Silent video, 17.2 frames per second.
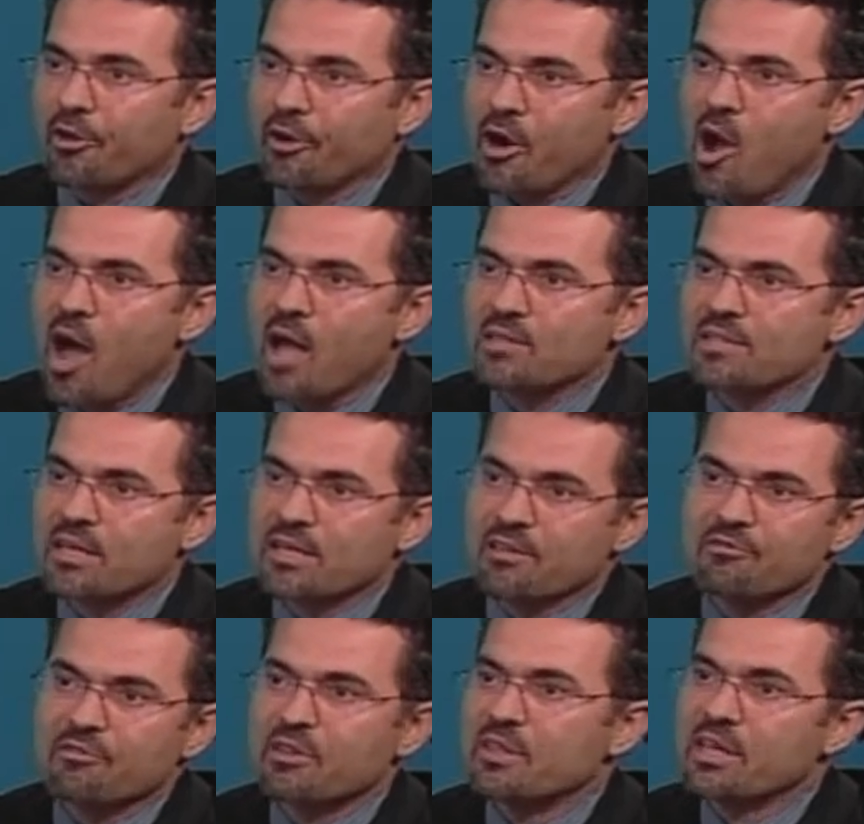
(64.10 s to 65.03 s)
content
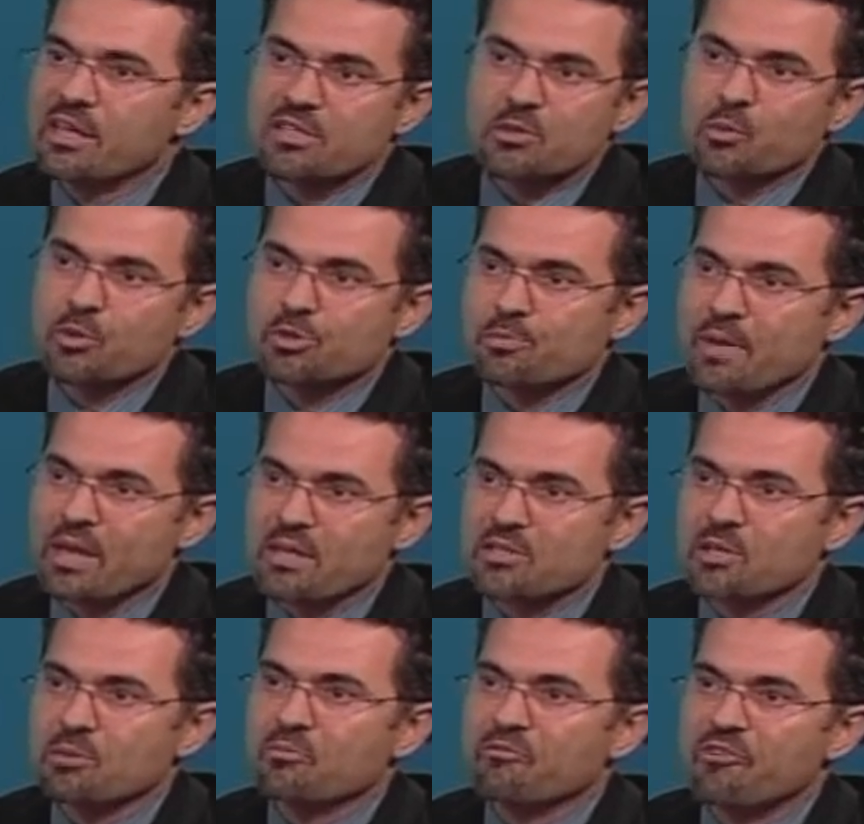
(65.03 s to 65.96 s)
of the disc, which makes
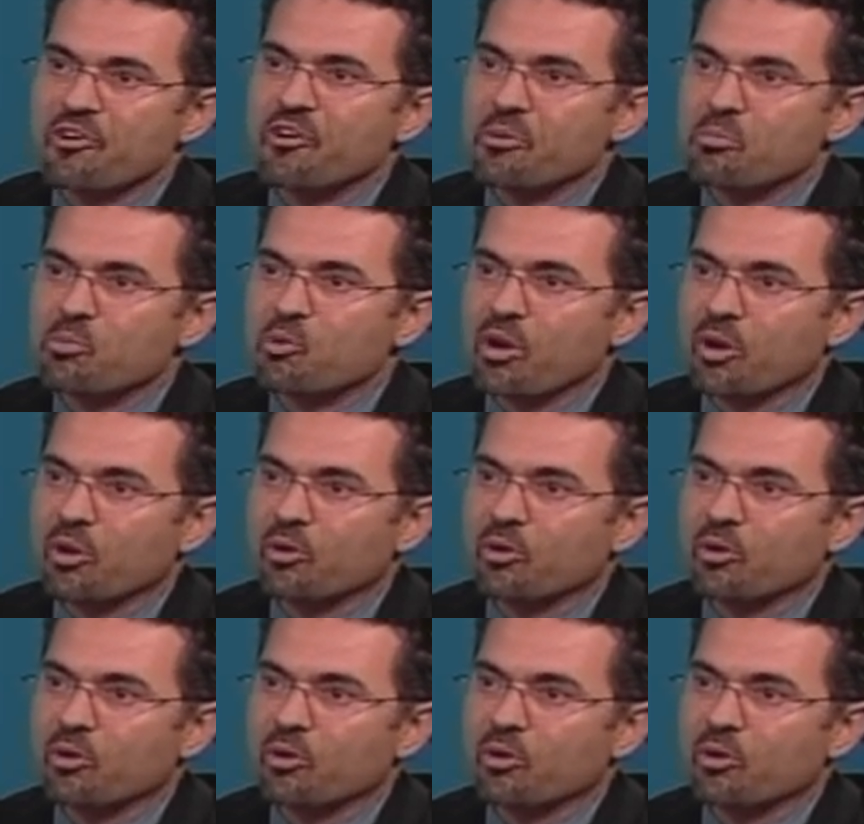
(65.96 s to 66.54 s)
it very brittle.